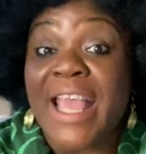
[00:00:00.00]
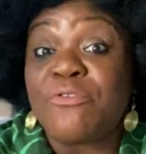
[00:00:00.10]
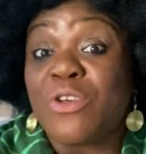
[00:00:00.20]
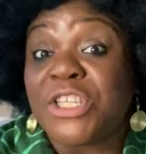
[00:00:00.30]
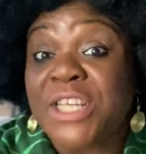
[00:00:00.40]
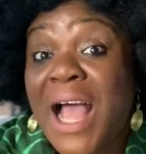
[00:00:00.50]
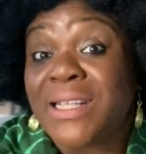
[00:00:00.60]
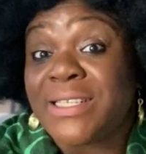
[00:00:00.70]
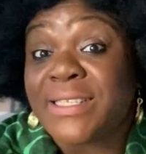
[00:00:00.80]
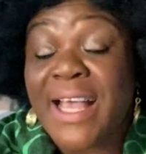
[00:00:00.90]
if your
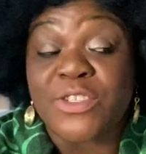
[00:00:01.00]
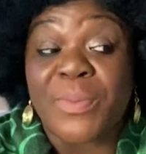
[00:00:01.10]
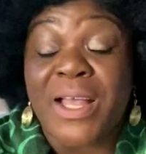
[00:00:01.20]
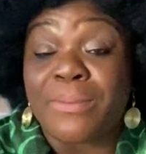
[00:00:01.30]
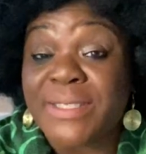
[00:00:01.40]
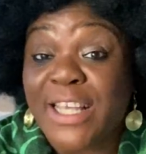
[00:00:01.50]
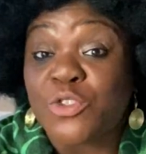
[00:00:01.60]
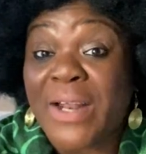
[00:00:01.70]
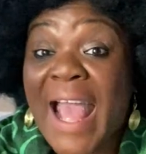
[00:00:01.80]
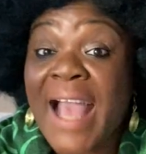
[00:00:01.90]
child decides to become
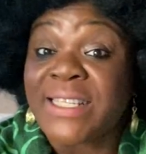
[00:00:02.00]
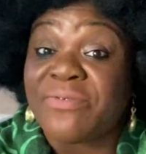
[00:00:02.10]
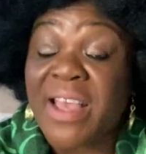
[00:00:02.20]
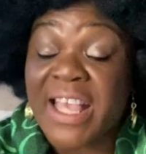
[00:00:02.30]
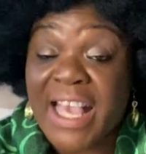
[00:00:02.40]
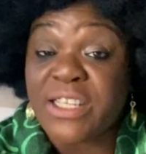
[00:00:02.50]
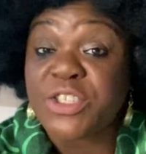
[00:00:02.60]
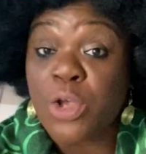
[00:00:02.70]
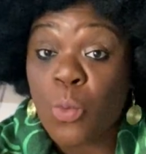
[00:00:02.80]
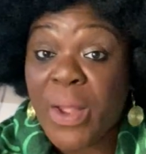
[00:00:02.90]
sexually active
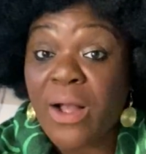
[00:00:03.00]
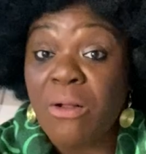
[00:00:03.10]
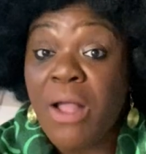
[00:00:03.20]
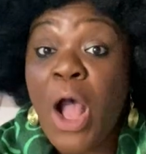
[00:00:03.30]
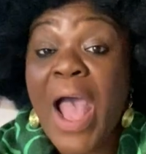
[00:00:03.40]
against your will,